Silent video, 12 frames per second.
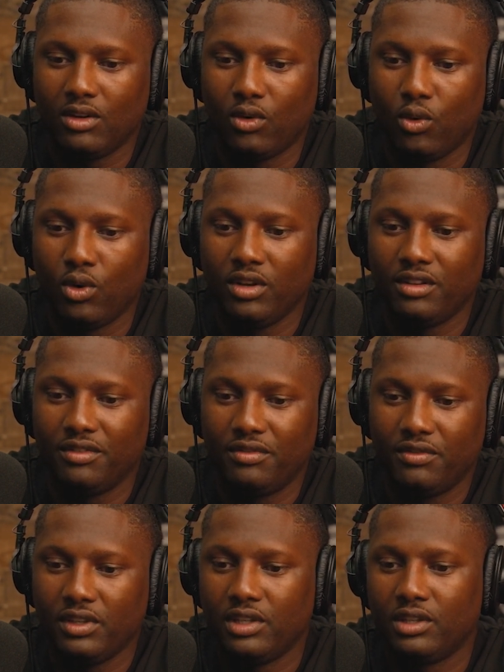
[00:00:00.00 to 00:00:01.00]
on the
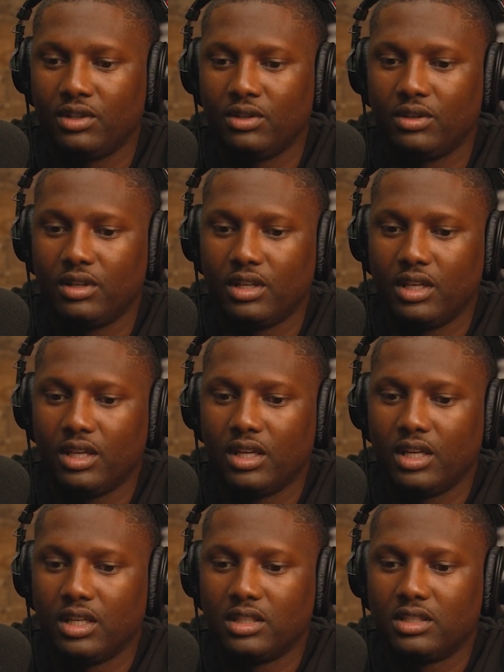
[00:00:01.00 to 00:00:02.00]
field
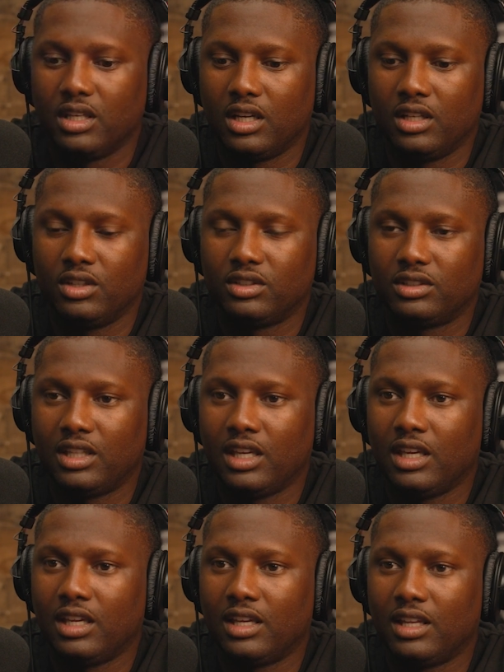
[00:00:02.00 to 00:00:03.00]
to
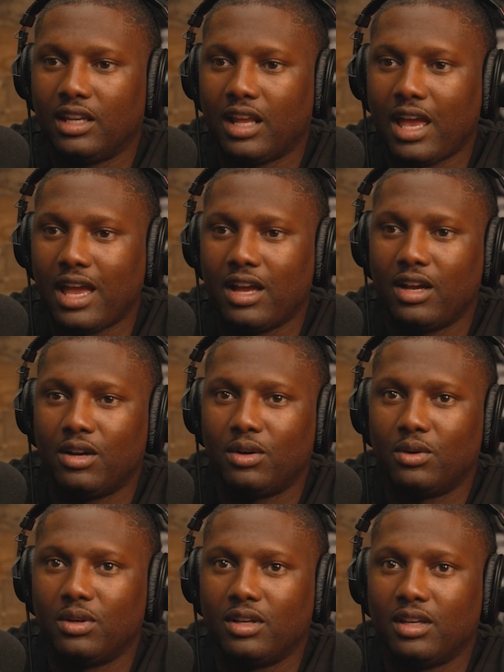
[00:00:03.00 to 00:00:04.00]
understand how